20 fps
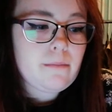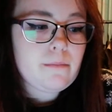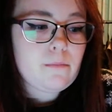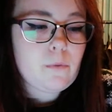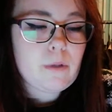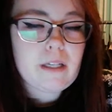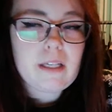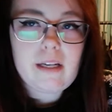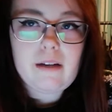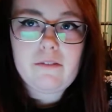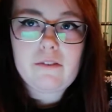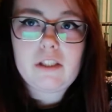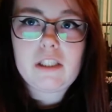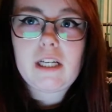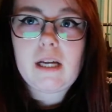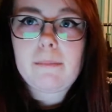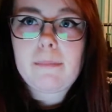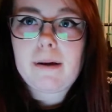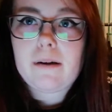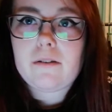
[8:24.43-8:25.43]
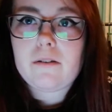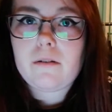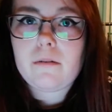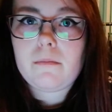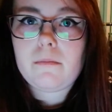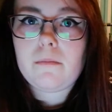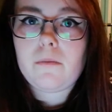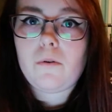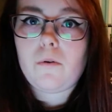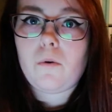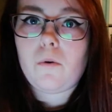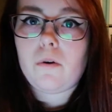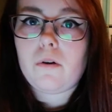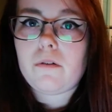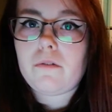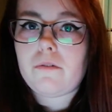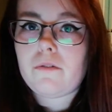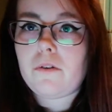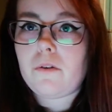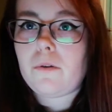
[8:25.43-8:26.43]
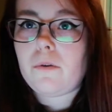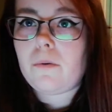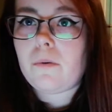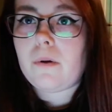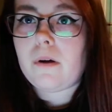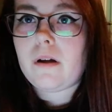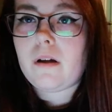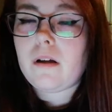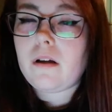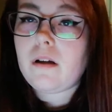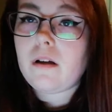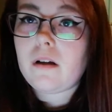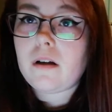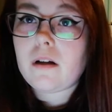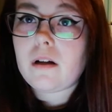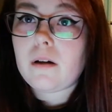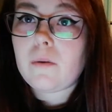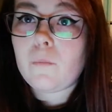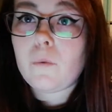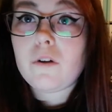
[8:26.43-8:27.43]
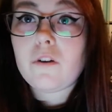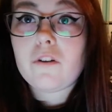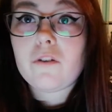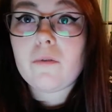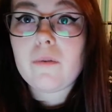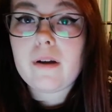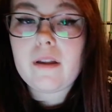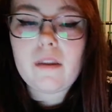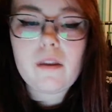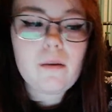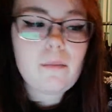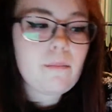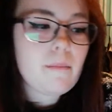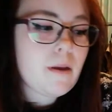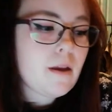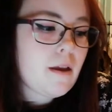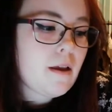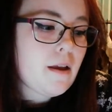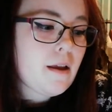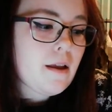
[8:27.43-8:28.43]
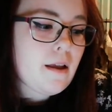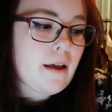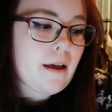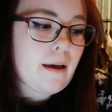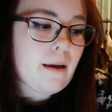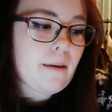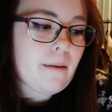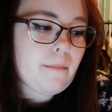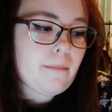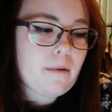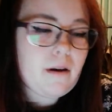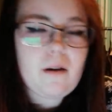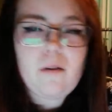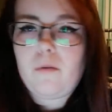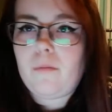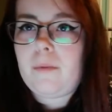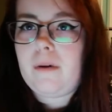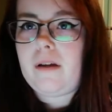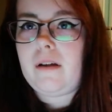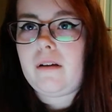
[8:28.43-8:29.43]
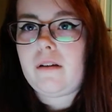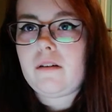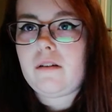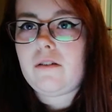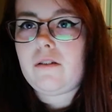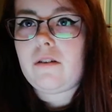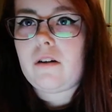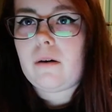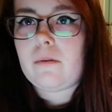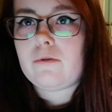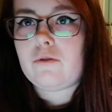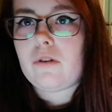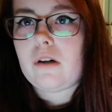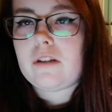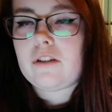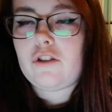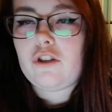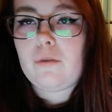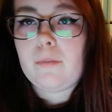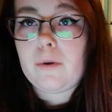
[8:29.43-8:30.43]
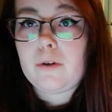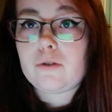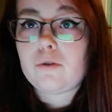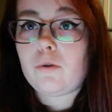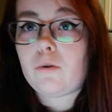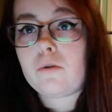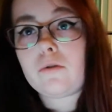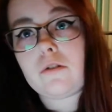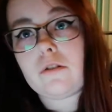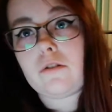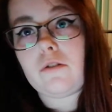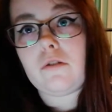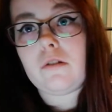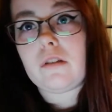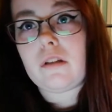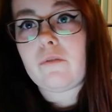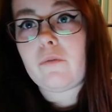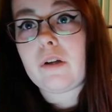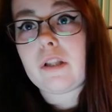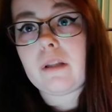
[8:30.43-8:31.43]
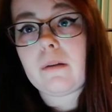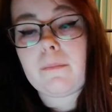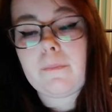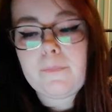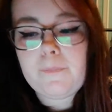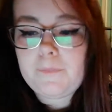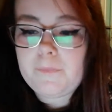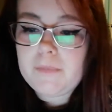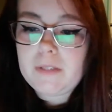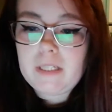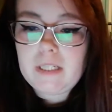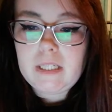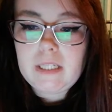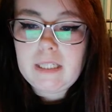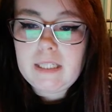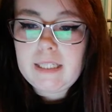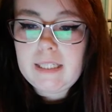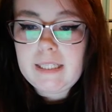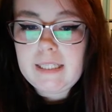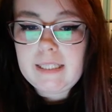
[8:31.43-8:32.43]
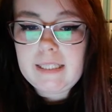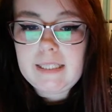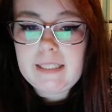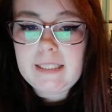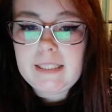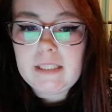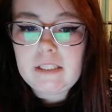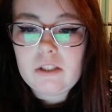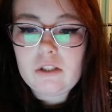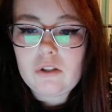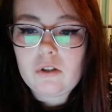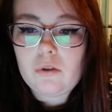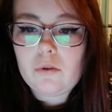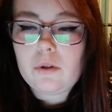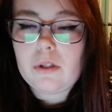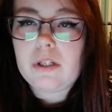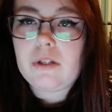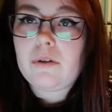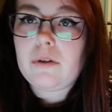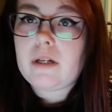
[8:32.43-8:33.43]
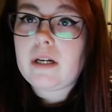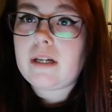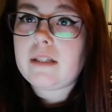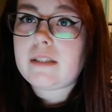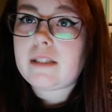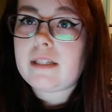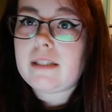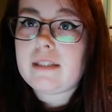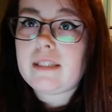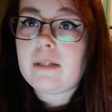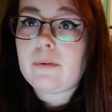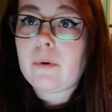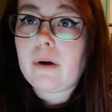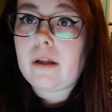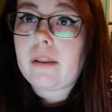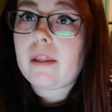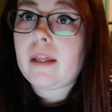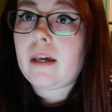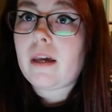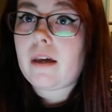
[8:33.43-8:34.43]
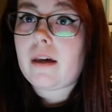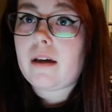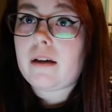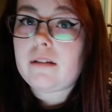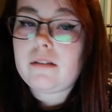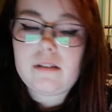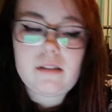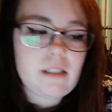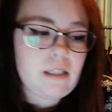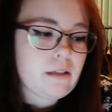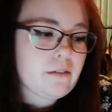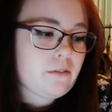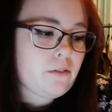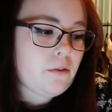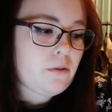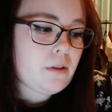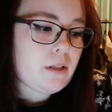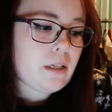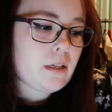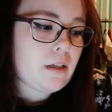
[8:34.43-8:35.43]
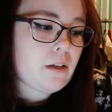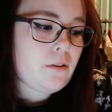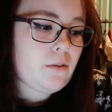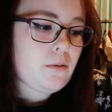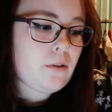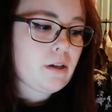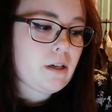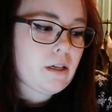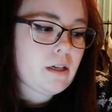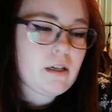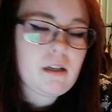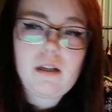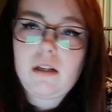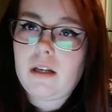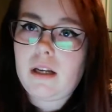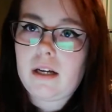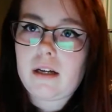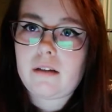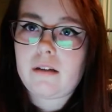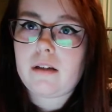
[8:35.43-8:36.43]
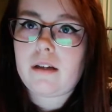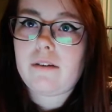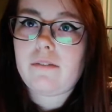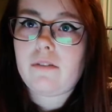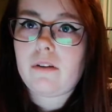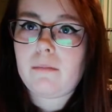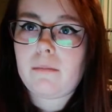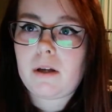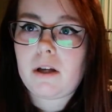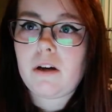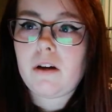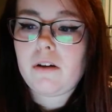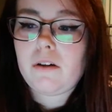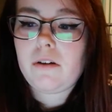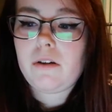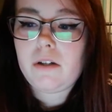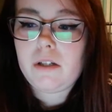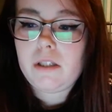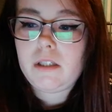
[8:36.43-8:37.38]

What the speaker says: we can have a chat about them, or if you want to read them, I'll try to do book talks as soon as I've read them, so that you guys can see what I think and see if you think you'd like to give them a go.